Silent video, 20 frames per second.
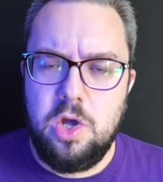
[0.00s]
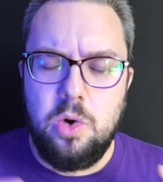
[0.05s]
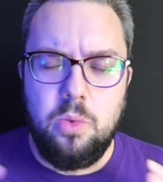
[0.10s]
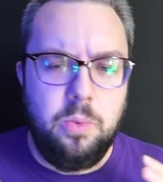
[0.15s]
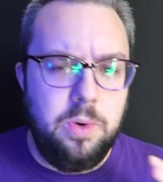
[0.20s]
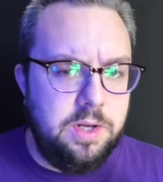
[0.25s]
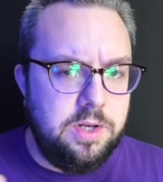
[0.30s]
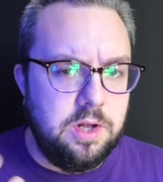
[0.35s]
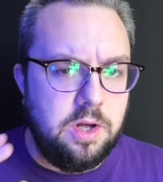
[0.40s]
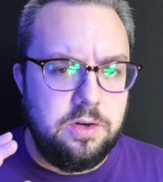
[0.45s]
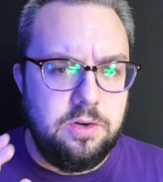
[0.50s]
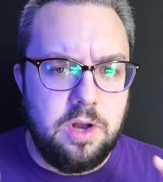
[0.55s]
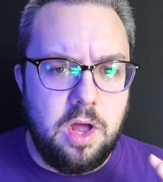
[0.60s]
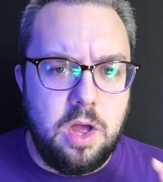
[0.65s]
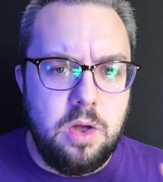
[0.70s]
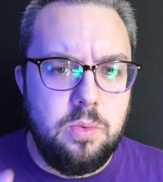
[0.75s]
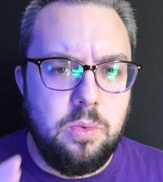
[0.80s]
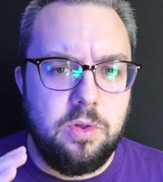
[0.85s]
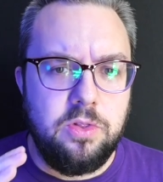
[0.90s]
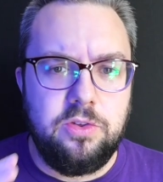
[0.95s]
We don't
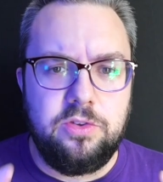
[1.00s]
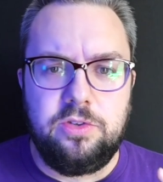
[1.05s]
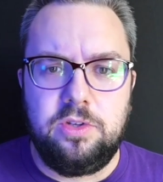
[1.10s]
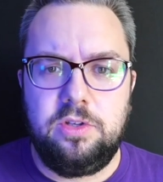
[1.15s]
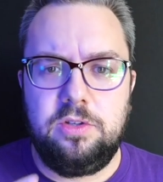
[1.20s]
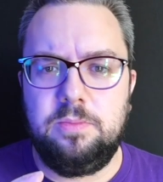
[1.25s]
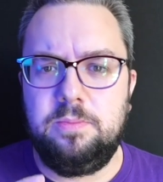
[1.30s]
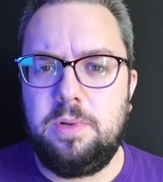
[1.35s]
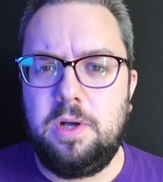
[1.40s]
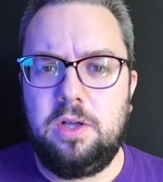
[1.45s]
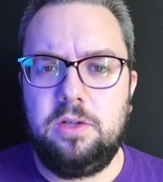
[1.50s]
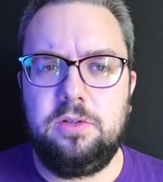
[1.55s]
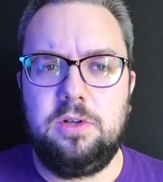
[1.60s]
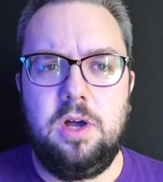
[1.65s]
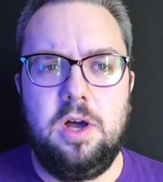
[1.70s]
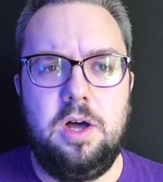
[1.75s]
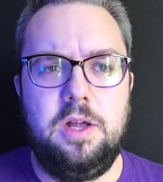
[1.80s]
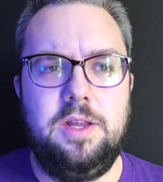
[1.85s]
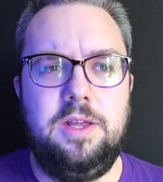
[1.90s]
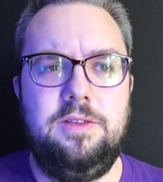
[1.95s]
know what the Season Pass
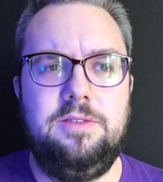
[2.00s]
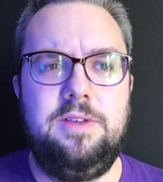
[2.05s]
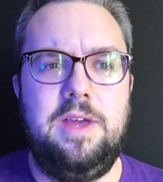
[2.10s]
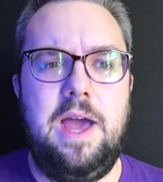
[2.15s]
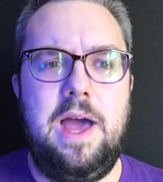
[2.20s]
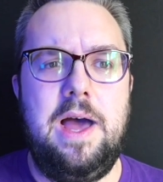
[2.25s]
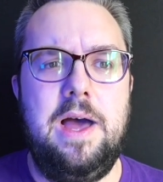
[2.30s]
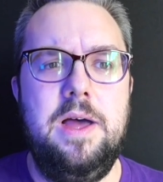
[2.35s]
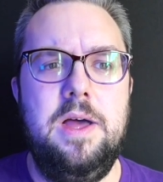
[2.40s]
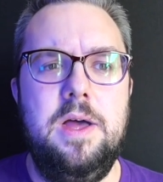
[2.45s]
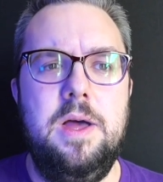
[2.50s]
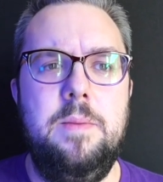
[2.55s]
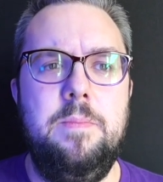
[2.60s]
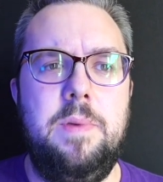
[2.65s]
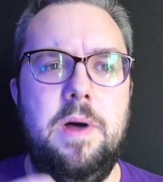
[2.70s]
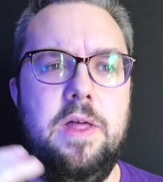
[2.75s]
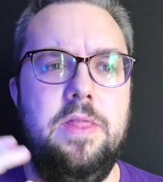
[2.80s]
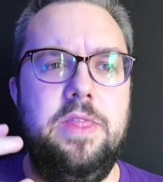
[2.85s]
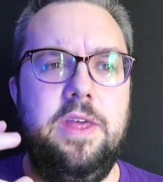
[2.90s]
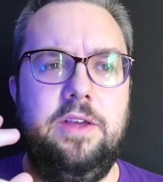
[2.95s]
card is yet,
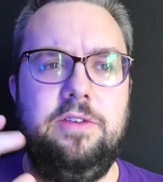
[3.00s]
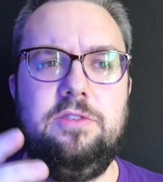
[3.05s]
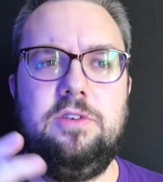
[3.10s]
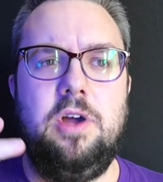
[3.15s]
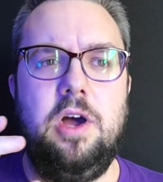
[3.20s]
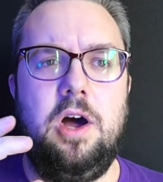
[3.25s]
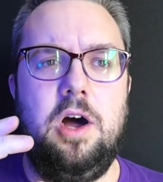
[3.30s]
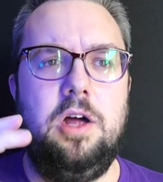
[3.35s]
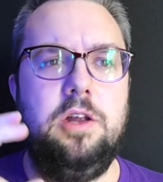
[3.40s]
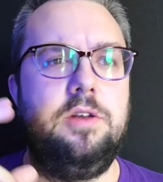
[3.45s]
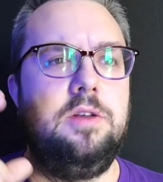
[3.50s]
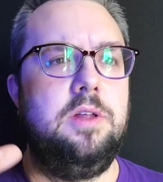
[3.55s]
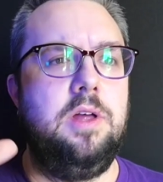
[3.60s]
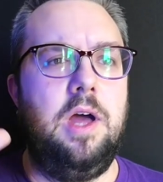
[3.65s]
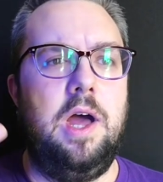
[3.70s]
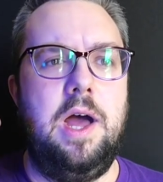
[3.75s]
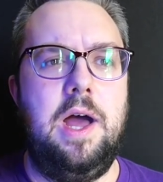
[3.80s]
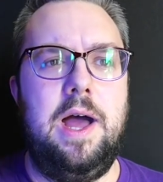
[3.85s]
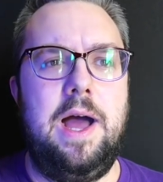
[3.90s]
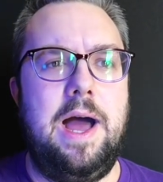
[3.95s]
but this card
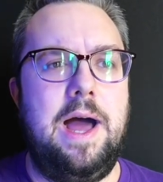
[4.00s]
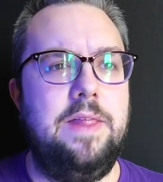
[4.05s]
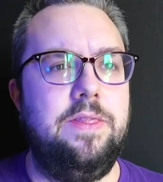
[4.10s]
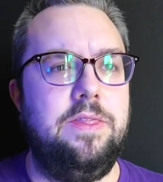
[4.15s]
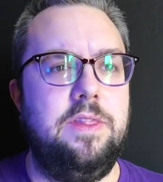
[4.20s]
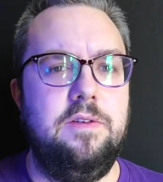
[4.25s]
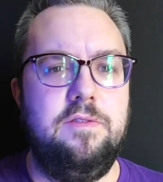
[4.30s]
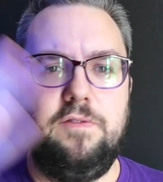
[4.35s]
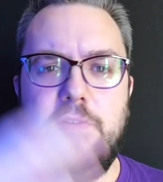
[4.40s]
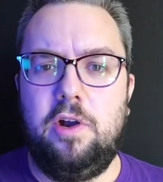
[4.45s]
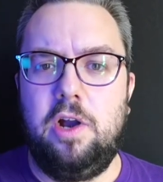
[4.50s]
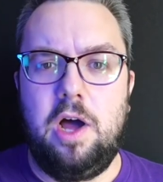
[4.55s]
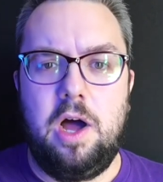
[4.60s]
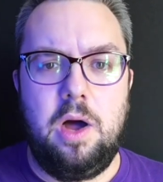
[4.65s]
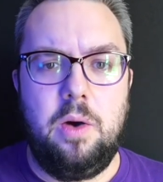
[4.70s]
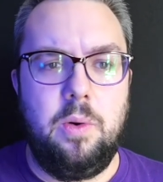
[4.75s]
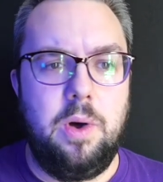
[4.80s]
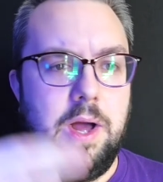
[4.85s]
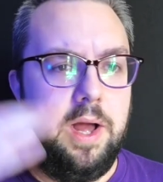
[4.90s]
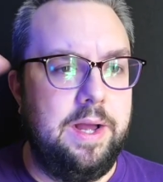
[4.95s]
had the full
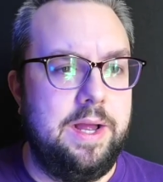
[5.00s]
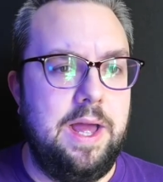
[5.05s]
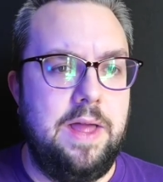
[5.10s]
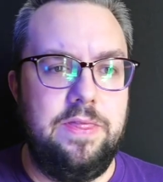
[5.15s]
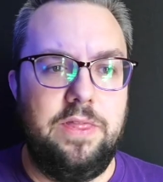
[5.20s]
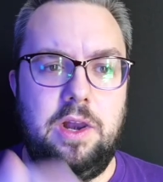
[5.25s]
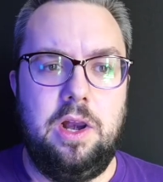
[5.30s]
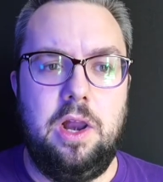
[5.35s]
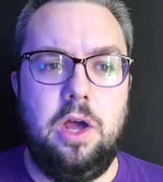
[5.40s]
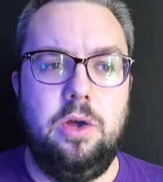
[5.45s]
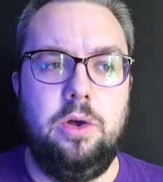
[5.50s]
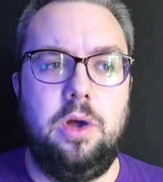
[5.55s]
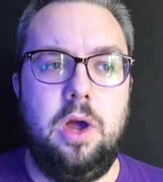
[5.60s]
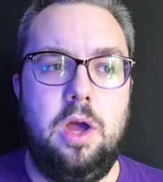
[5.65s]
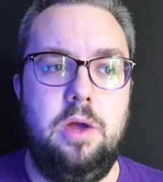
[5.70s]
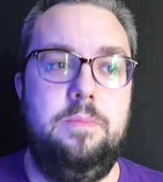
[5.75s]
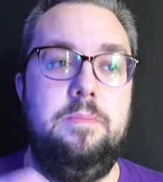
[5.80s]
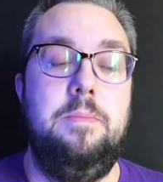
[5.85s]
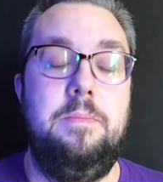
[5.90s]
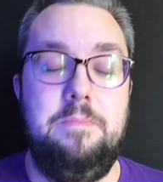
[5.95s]
artwork, had the
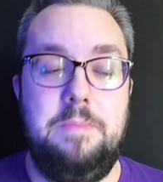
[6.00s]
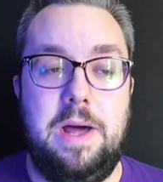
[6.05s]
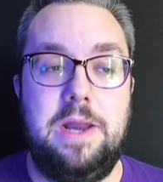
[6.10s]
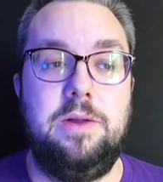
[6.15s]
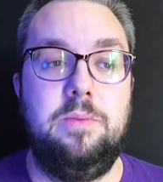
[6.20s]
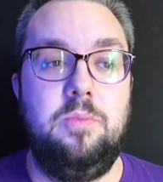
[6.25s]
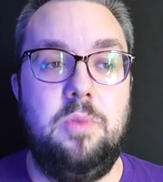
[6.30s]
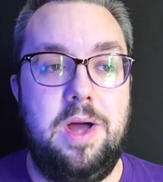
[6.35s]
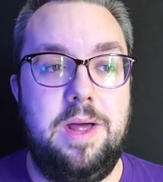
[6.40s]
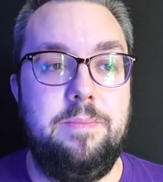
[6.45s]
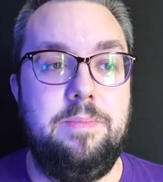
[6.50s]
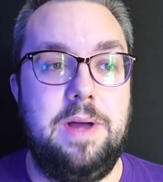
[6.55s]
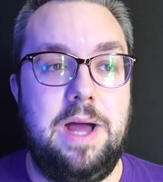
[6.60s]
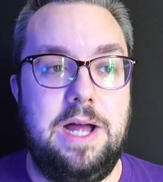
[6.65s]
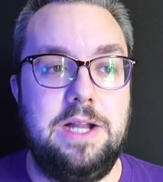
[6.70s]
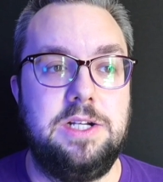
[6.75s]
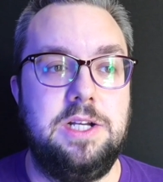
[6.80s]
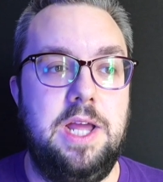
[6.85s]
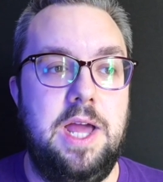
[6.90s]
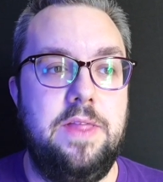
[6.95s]
logo. Madam Web
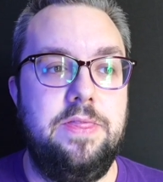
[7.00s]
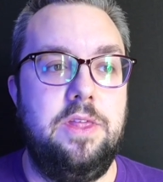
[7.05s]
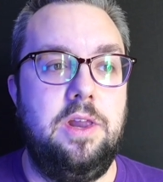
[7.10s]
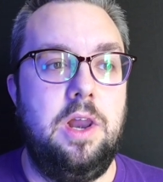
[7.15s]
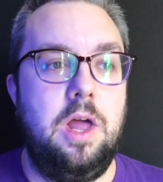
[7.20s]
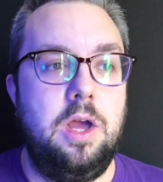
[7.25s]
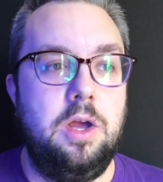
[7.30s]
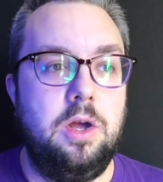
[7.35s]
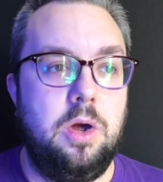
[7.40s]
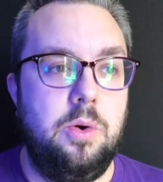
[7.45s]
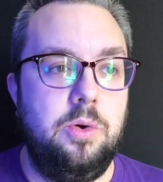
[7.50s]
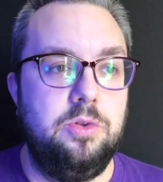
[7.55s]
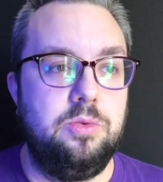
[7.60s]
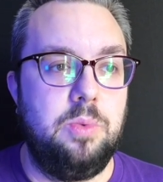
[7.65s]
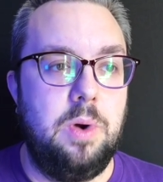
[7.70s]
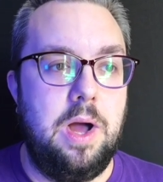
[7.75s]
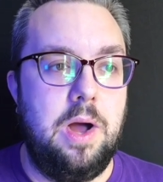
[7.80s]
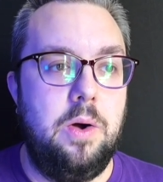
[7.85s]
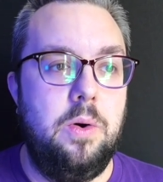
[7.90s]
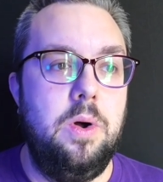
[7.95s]
actually had the logo as
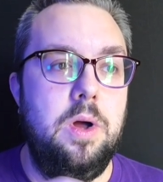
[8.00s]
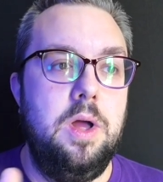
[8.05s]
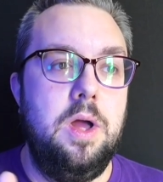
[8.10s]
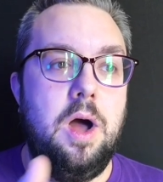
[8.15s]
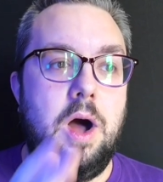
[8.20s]
well.